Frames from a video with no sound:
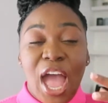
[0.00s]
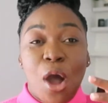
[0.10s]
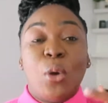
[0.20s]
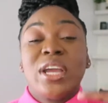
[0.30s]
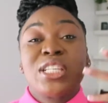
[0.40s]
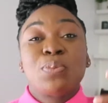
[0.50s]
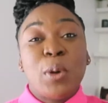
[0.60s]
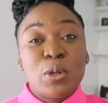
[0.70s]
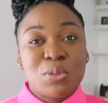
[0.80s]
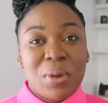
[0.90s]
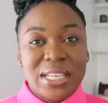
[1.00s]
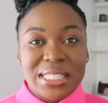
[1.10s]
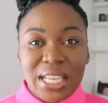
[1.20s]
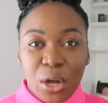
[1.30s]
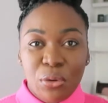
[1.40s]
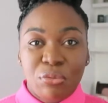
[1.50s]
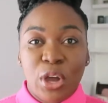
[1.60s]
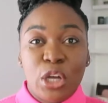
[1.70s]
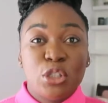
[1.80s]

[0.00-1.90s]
or expose myself